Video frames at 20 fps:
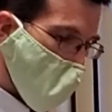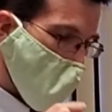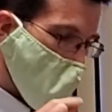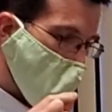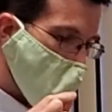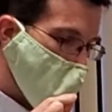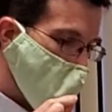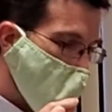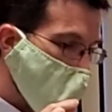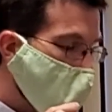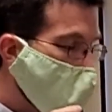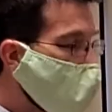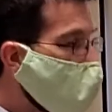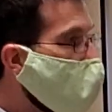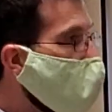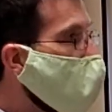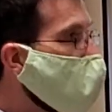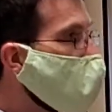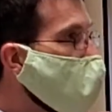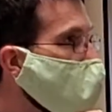It is a
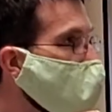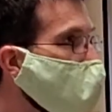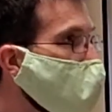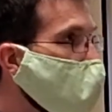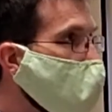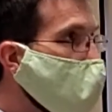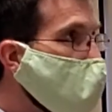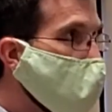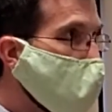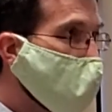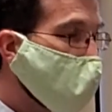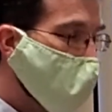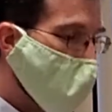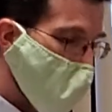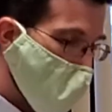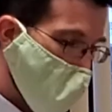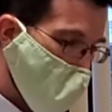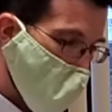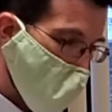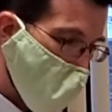common belief
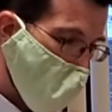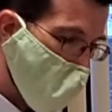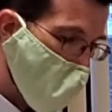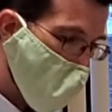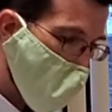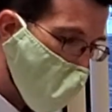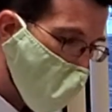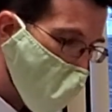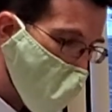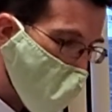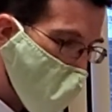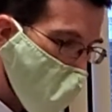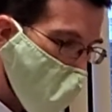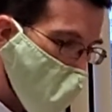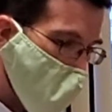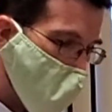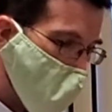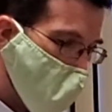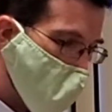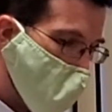among the
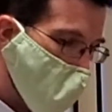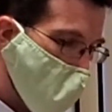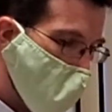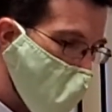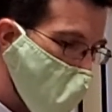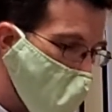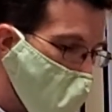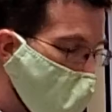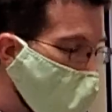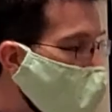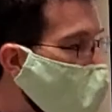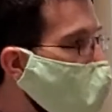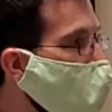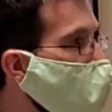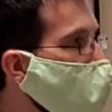Pashtun people